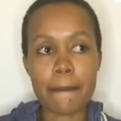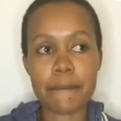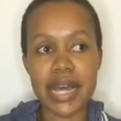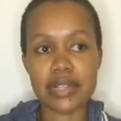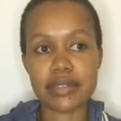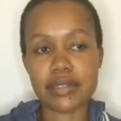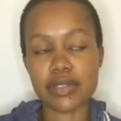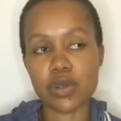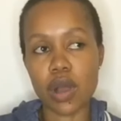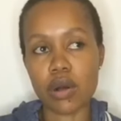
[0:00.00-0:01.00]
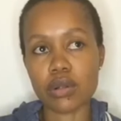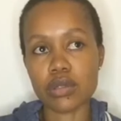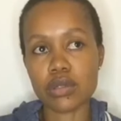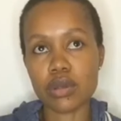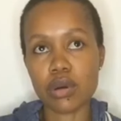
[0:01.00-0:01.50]
But you are
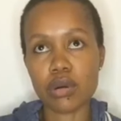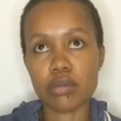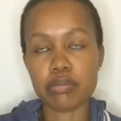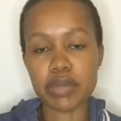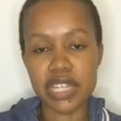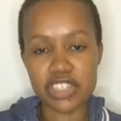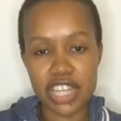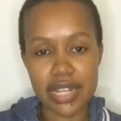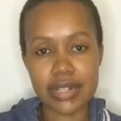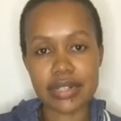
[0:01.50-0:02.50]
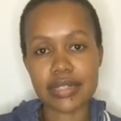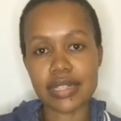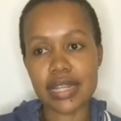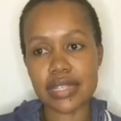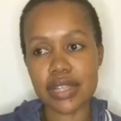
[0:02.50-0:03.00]
also being gentle
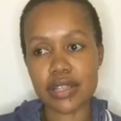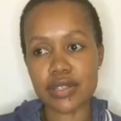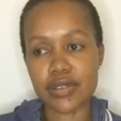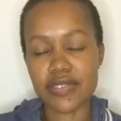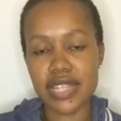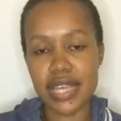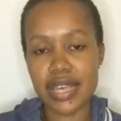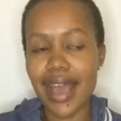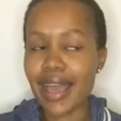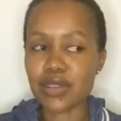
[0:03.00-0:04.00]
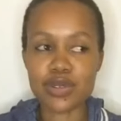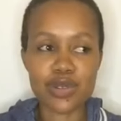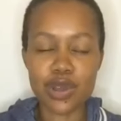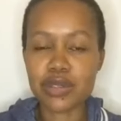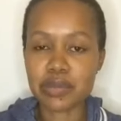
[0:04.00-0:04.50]
in a sense of saying, I do
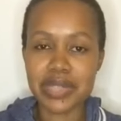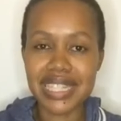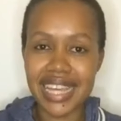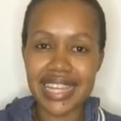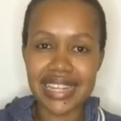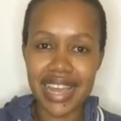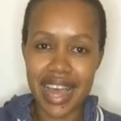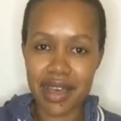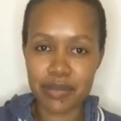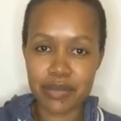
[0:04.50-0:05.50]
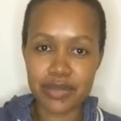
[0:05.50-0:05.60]
not mean any harm